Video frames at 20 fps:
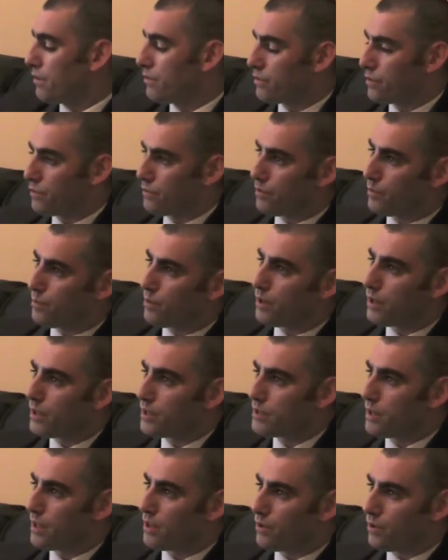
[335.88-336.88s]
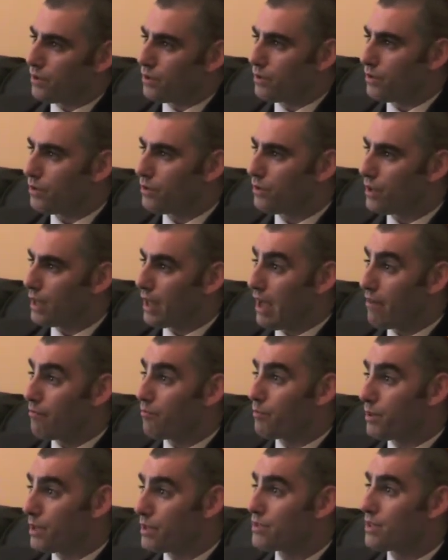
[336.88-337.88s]
I get replies. They
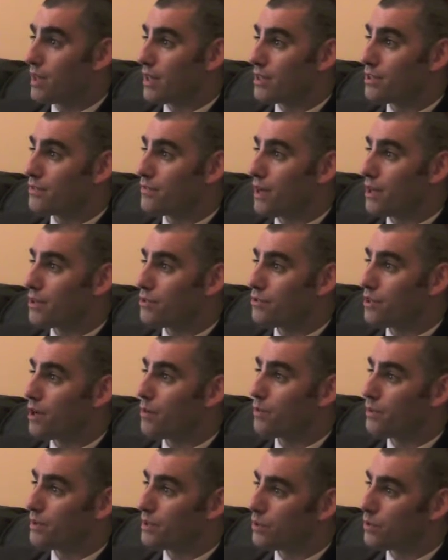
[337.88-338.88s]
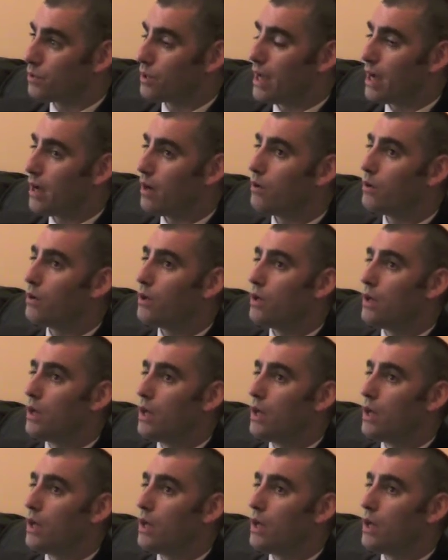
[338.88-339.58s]
haven't been satisfactory up until now.